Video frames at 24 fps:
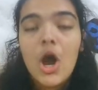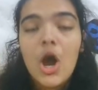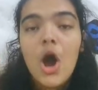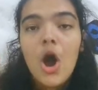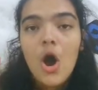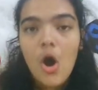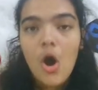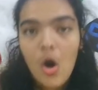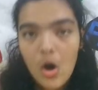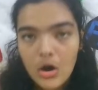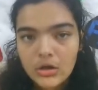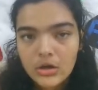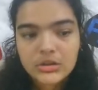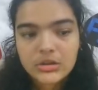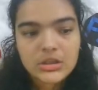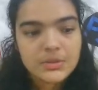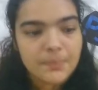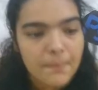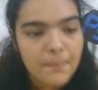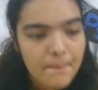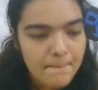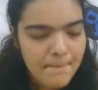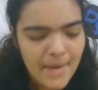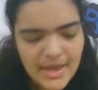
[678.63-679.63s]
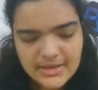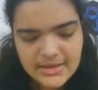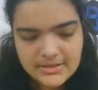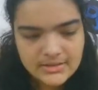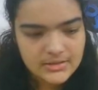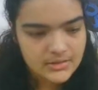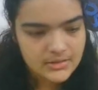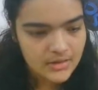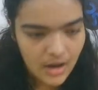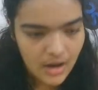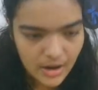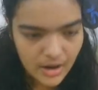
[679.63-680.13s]
on the
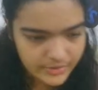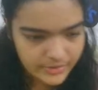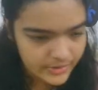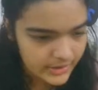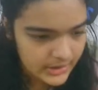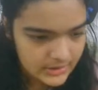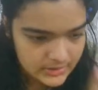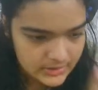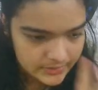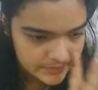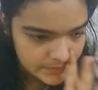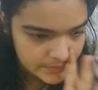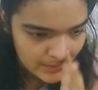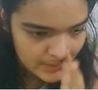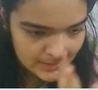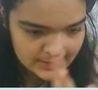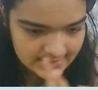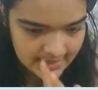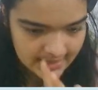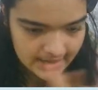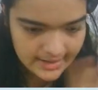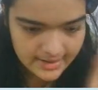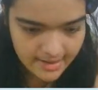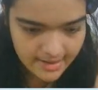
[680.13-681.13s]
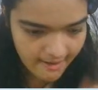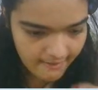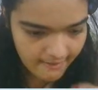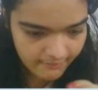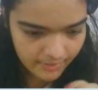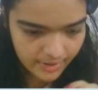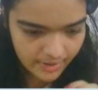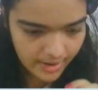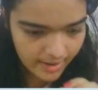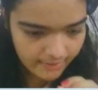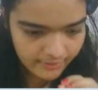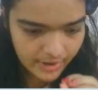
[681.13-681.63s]
best 100 days of UI design
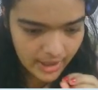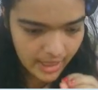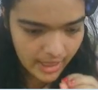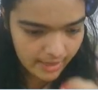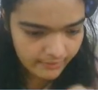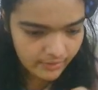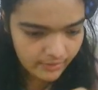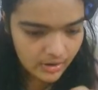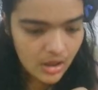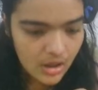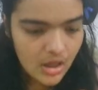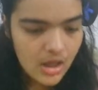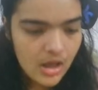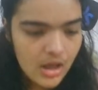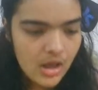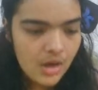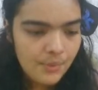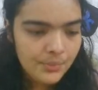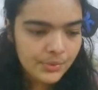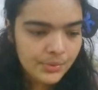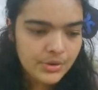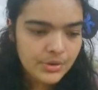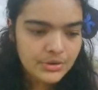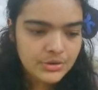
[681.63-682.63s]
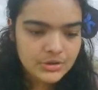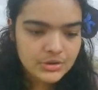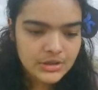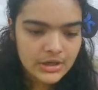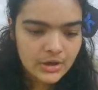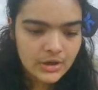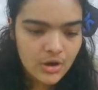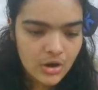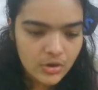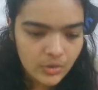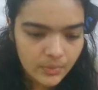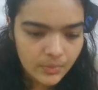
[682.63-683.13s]
ever. We're going to
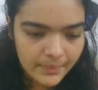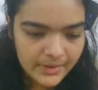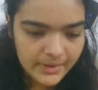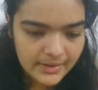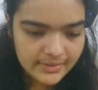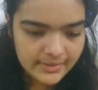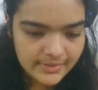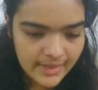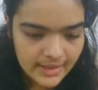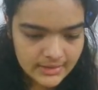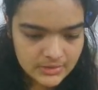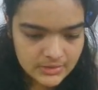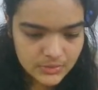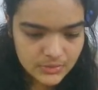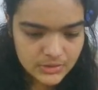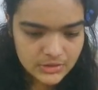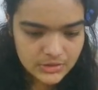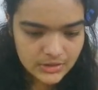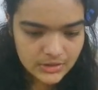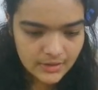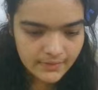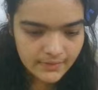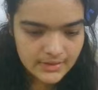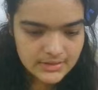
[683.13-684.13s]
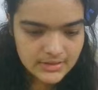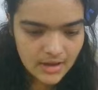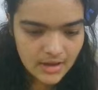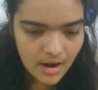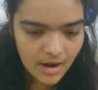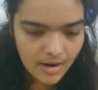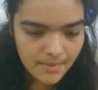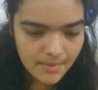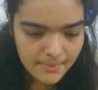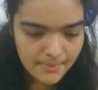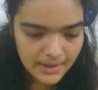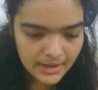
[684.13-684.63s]
click on open, and that's going to give us
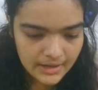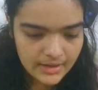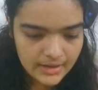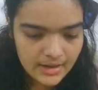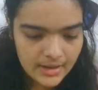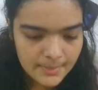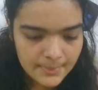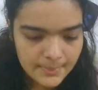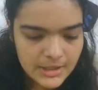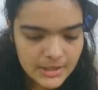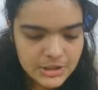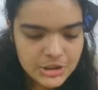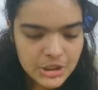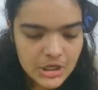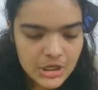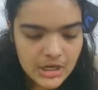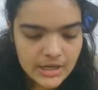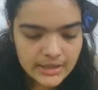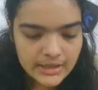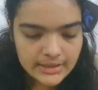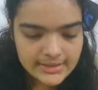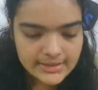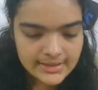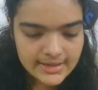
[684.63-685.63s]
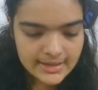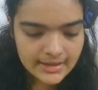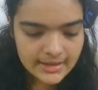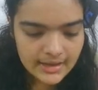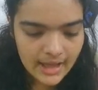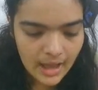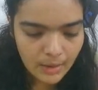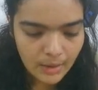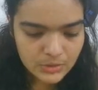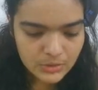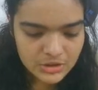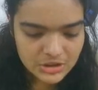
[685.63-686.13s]
our main image. Click
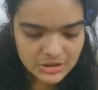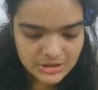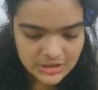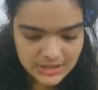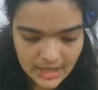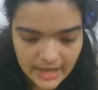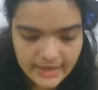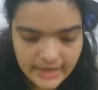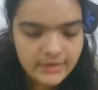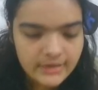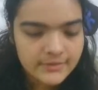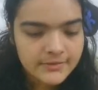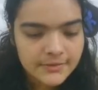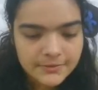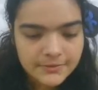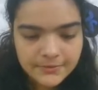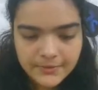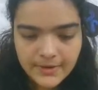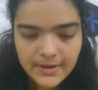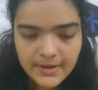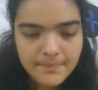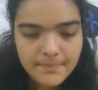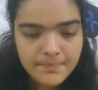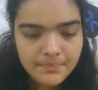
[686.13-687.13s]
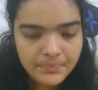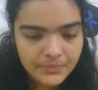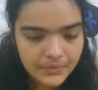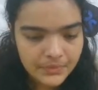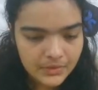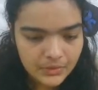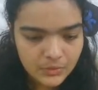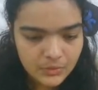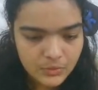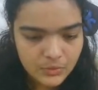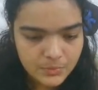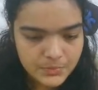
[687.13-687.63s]
outside of the frame,
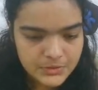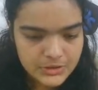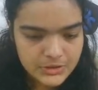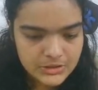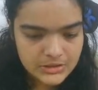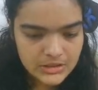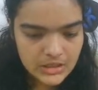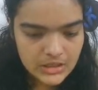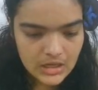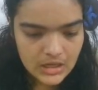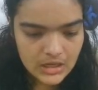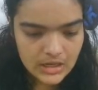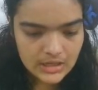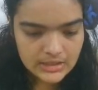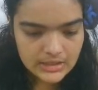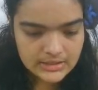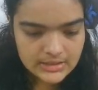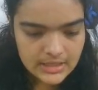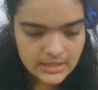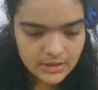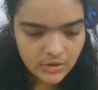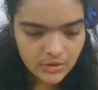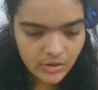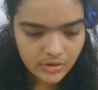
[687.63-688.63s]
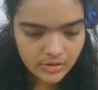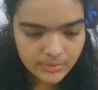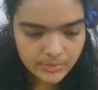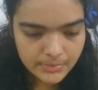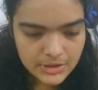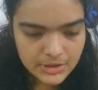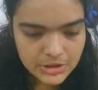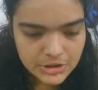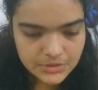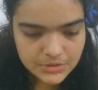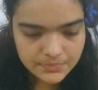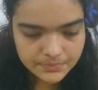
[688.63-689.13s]
oops, take your
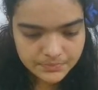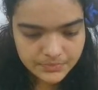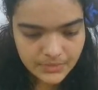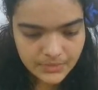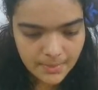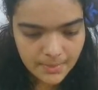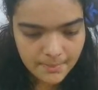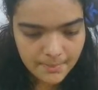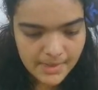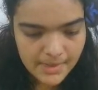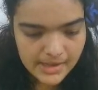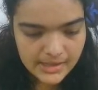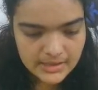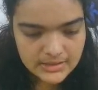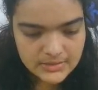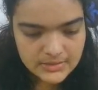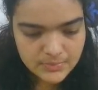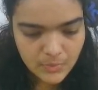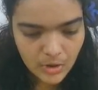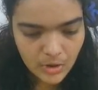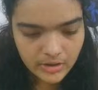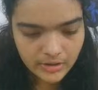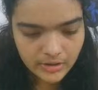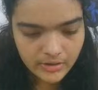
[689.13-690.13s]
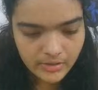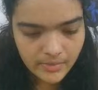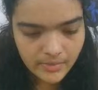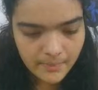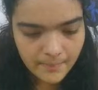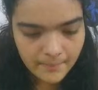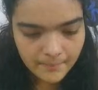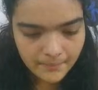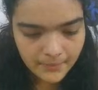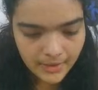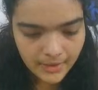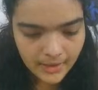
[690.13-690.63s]
image, make it smaller,
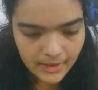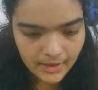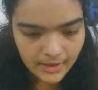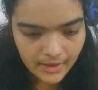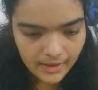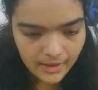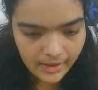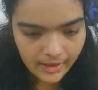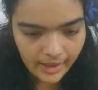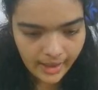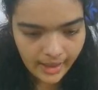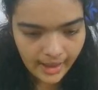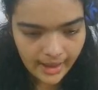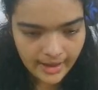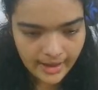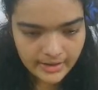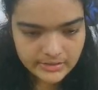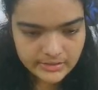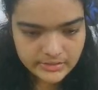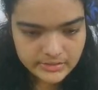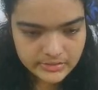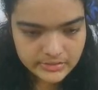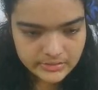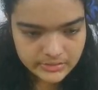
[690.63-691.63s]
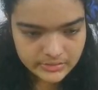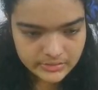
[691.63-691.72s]
and